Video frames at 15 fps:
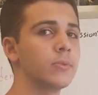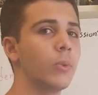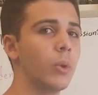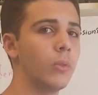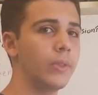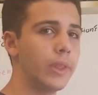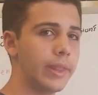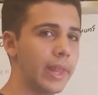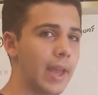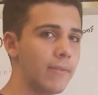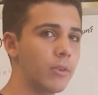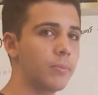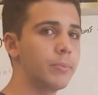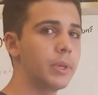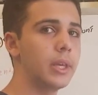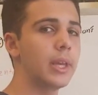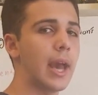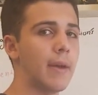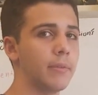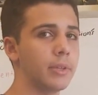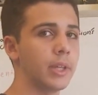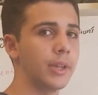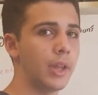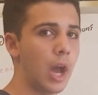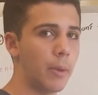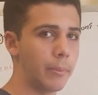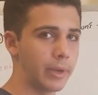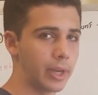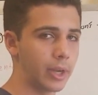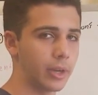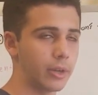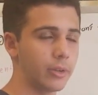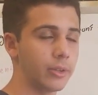will never be our denominator.